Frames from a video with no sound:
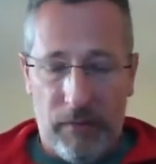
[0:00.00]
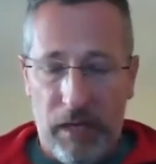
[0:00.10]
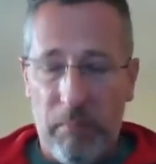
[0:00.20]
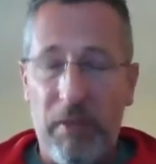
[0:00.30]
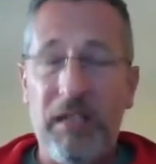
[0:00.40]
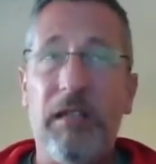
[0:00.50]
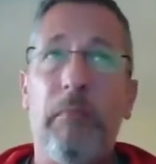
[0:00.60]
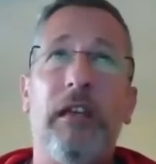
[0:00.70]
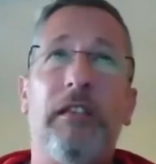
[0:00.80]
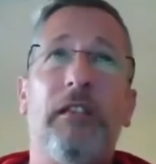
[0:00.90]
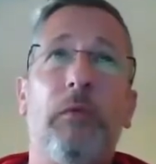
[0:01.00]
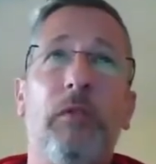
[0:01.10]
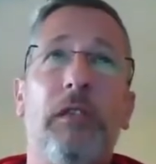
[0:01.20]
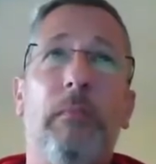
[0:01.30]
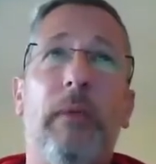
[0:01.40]
Be sympathetic towards the
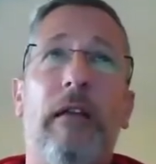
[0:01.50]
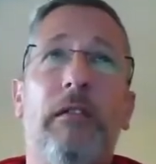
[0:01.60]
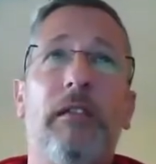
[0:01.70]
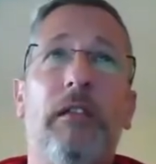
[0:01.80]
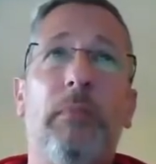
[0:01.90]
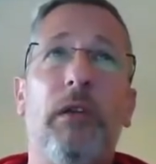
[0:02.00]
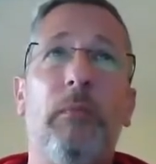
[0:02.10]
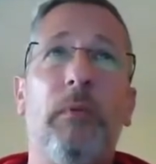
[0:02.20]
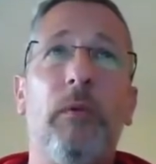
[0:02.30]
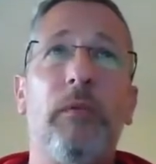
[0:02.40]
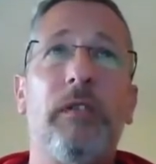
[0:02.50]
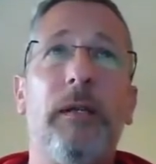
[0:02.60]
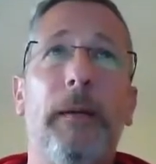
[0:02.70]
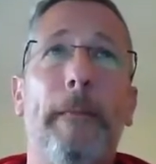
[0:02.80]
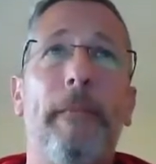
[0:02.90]
parents and the pupils,
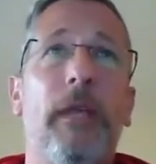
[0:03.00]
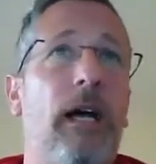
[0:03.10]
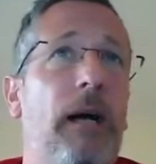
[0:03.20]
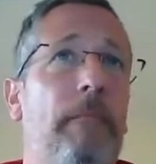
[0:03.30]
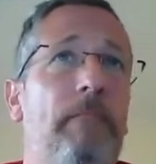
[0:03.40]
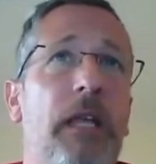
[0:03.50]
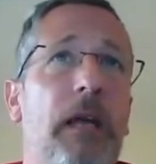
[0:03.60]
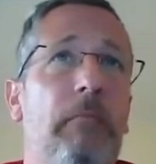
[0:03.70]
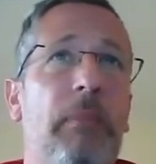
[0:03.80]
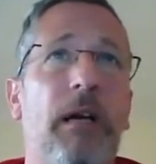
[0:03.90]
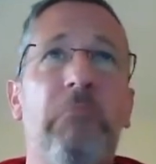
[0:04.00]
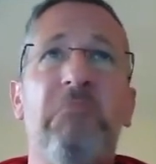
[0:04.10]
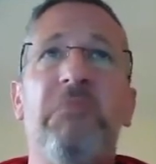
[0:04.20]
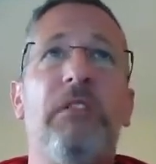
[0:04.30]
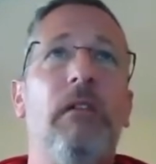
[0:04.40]
but
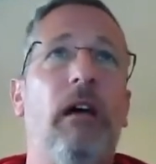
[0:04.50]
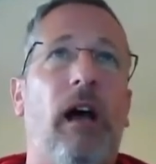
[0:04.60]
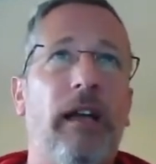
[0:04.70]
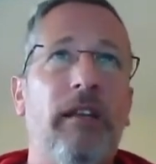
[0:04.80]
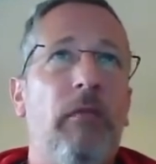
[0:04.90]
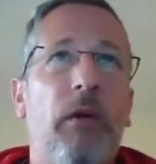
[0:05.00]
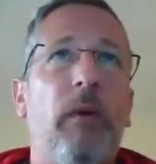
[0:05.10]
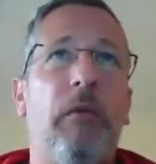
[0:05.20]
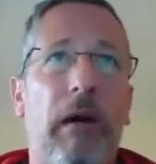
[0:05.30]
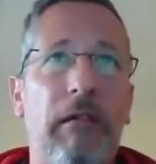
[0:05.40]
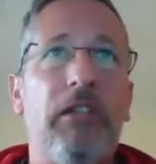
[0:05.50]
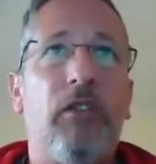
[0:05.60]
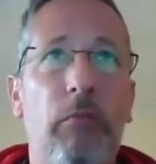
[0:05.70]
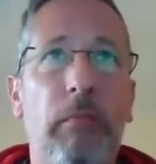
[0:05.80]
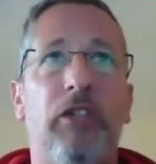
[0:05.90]
I don't think we can worry too
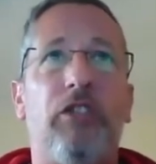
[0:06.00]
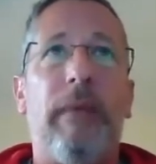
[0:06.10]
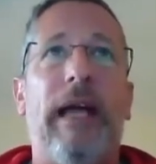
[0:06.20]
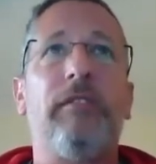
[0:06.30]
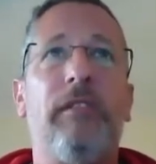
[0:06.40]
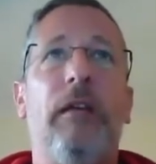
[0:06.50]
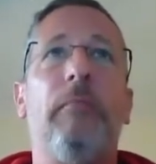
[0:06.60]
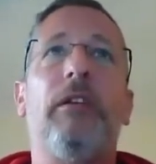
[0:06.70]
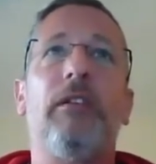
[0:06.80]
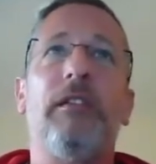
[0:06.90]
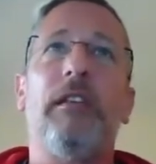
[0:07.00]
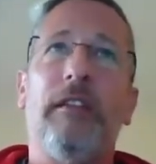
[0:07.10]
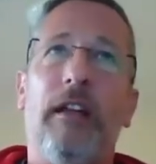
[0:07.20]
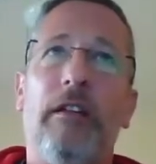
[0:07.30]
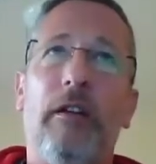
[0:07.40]
much about it because it's an
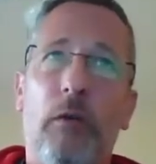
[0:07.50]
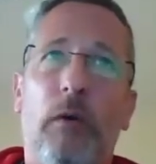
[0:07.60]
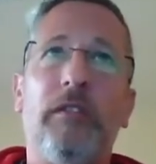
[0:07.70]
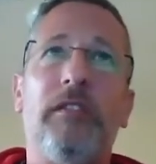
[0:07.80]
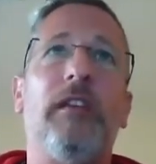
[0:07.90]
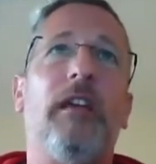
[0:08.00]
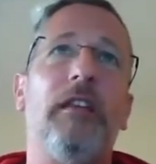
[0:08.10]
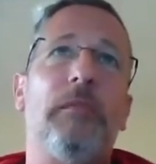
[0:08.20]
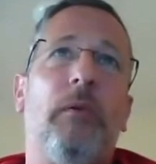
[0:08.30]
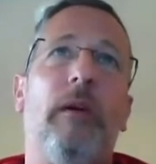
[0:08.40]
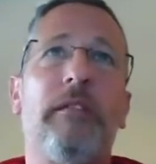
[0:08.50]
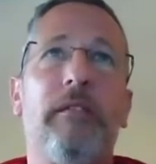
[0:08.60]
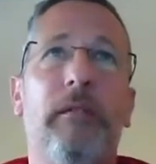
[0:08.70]
unknown quantity at this point.